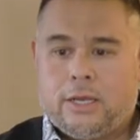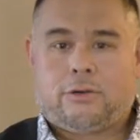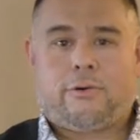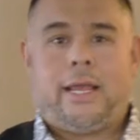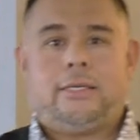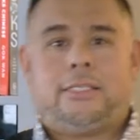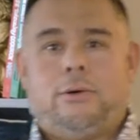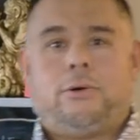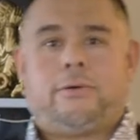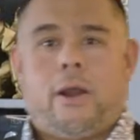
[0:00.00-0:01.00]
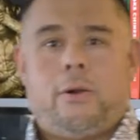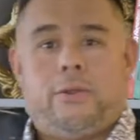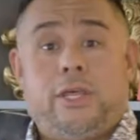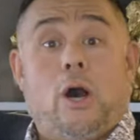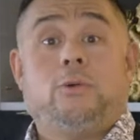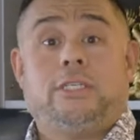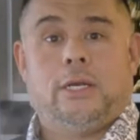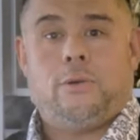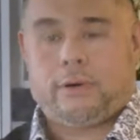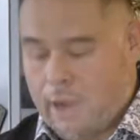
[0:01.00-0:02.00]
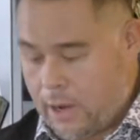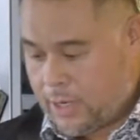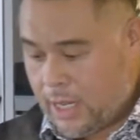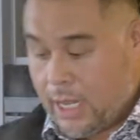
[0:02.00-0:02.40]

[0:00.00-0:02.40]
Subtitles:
Great Silk Road, or the Old Silk Road,